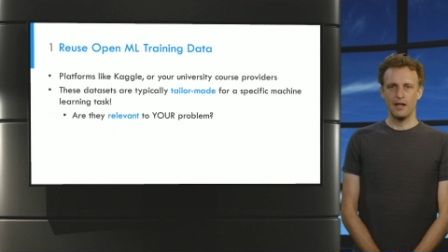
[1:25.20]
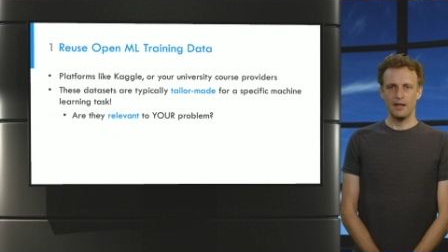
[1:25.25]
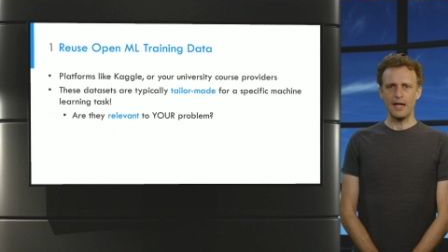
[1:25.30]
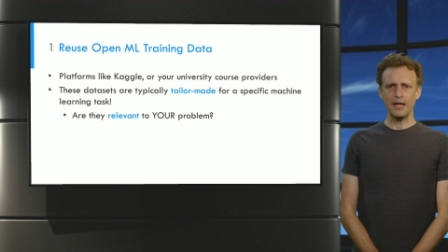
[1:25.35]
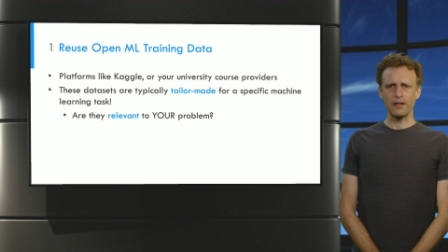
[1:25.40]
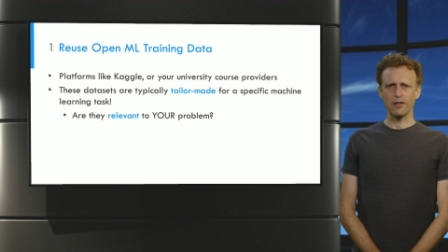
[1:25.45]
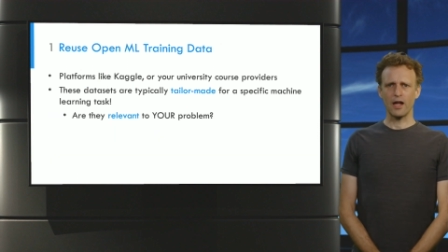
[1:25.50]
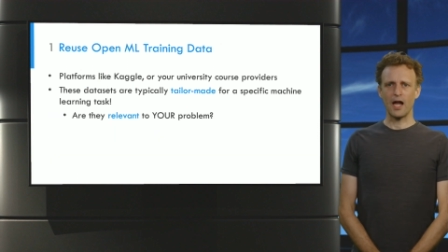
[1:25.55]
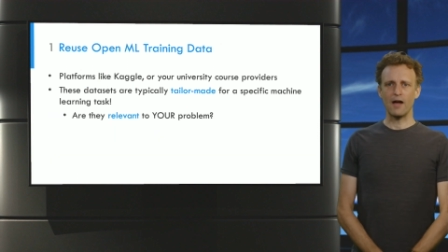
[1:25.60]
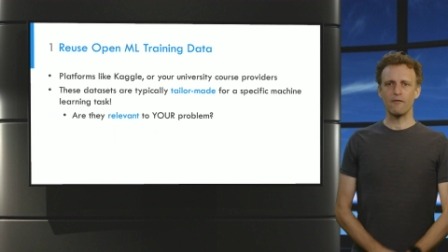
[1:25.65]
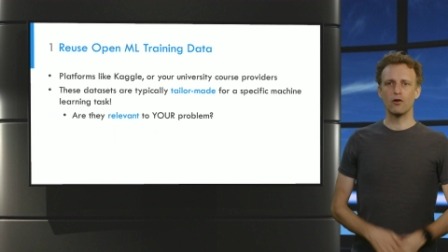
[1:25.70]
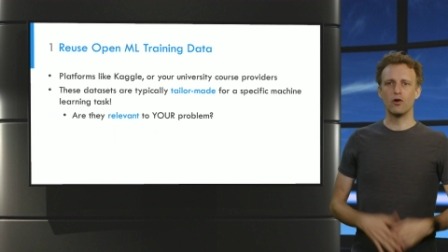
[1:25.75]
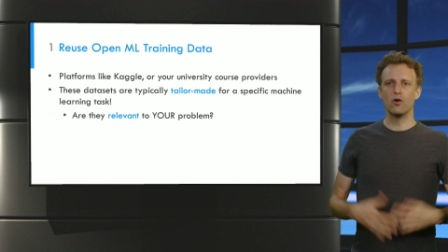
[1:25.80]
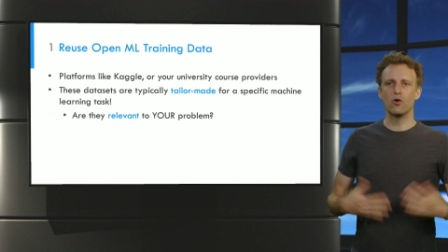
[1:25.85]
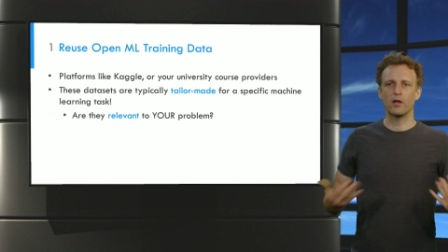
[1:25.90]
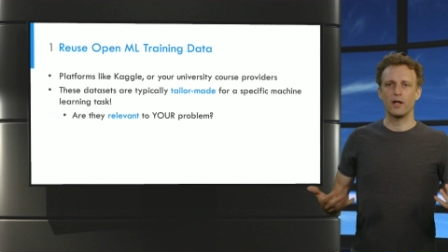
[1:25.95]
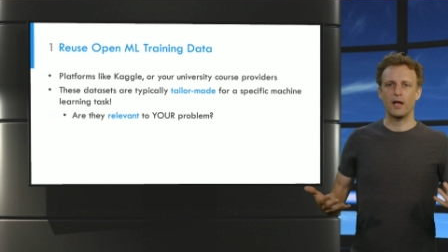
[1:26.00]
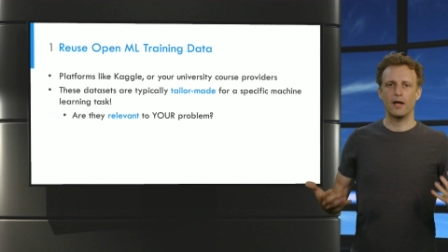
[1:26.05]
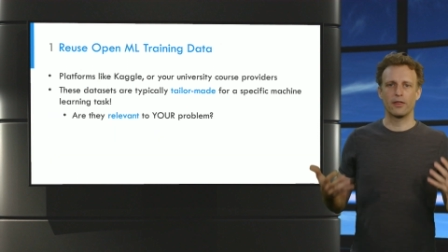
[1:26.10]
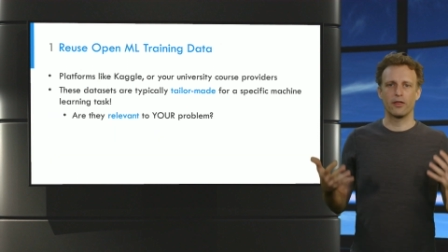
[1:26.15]
Let's have a
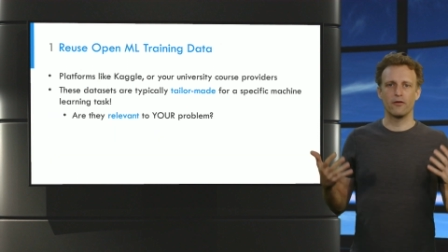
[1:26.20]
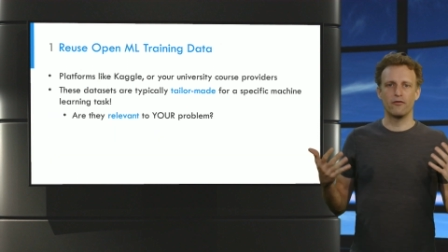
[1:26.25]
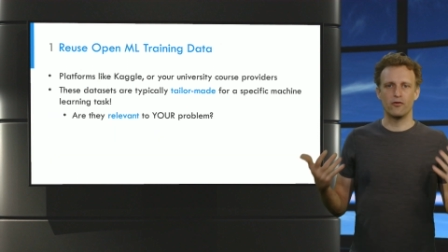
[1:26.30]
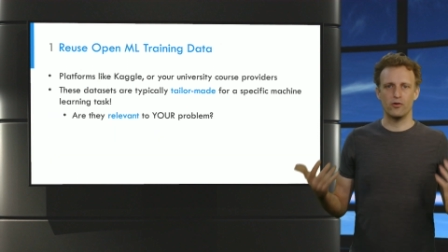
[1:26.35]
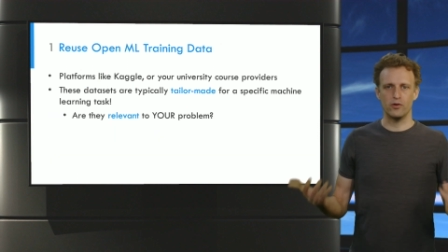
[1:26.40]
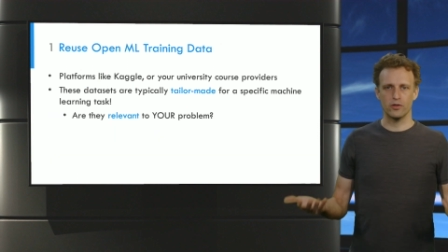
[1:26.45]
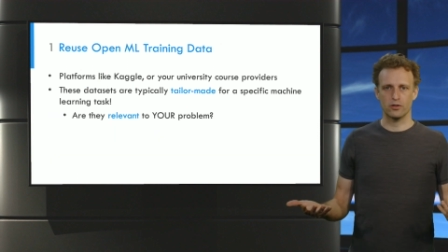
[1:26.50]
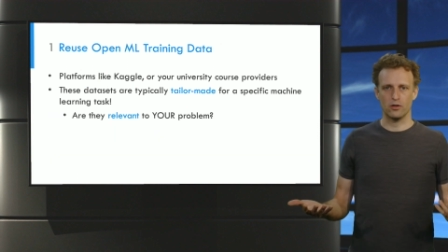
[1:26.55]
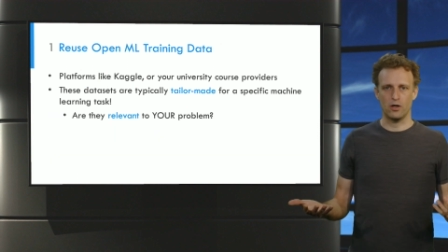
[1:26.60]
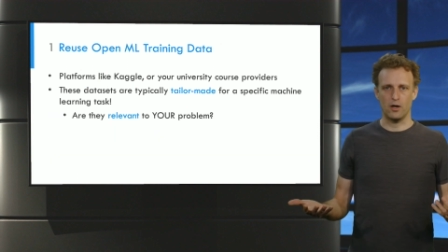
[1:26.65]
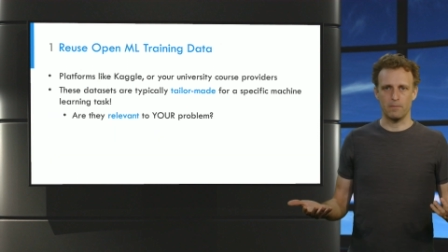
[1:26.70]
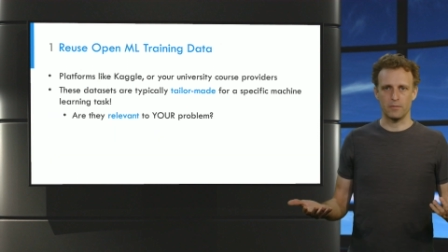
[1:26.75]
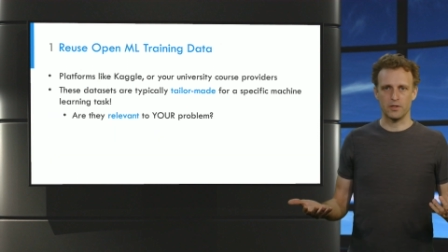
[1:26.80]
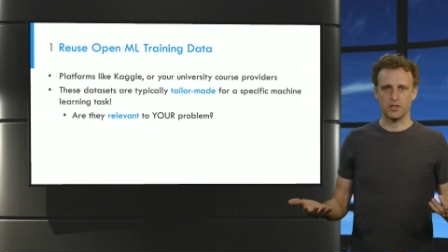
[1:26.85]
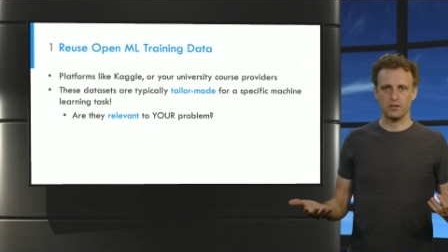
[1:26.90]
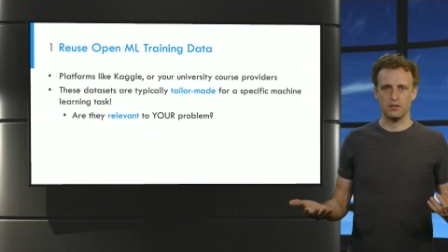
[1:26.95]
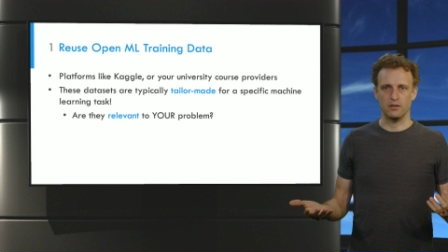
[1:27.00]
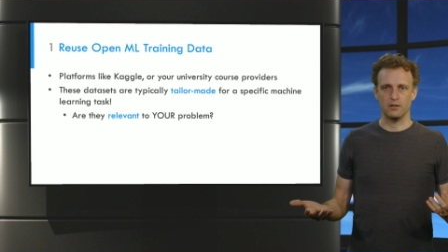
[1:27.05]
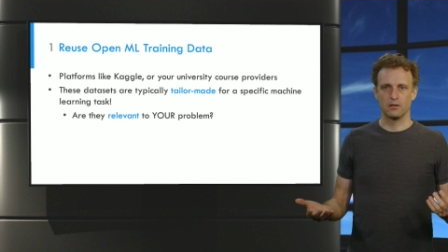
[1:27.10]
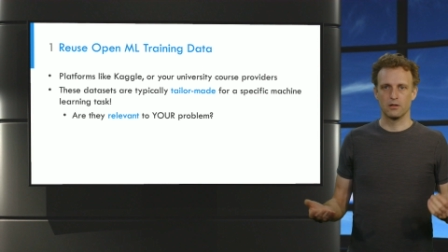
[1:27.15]
look at the first
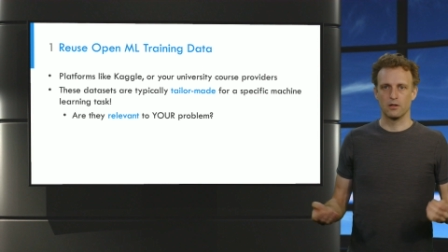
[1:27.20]
option: